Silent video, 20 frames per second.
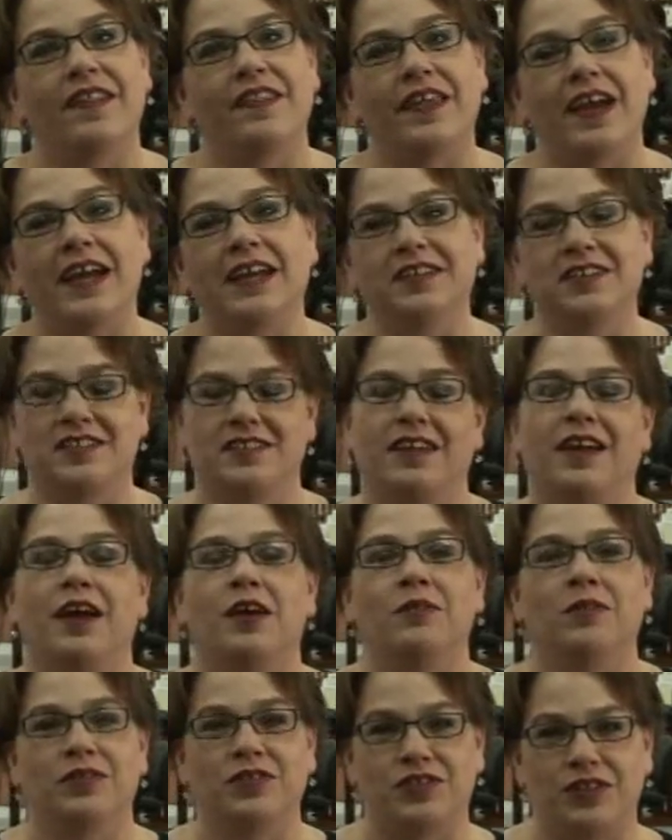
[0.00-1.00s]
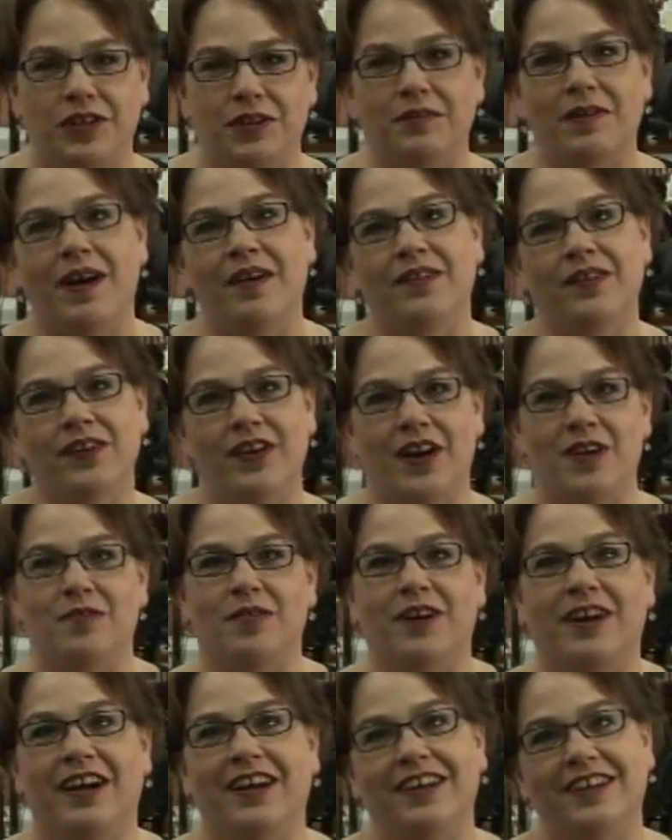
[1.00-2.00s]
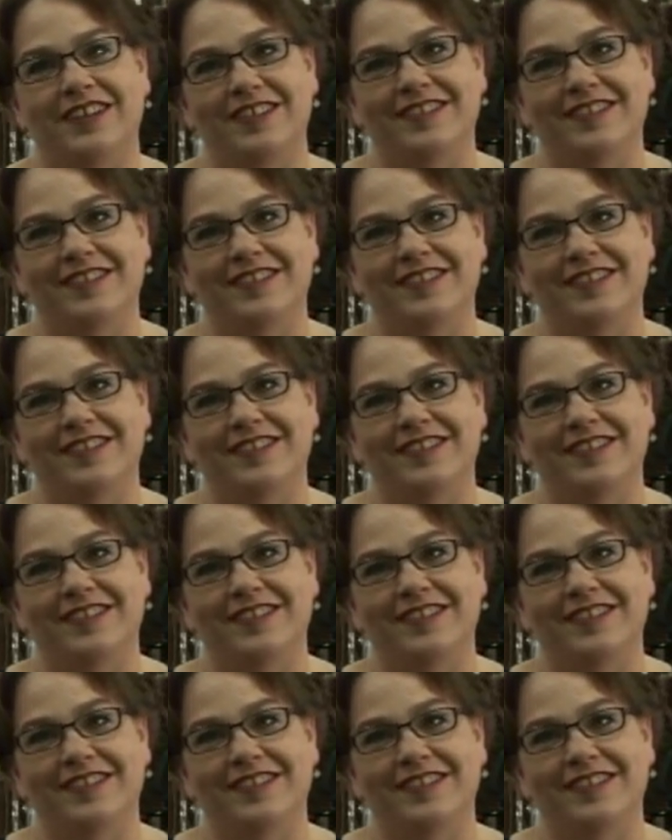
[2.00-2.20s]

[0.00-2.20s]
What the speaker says: Thanks, and we'll see you around the library.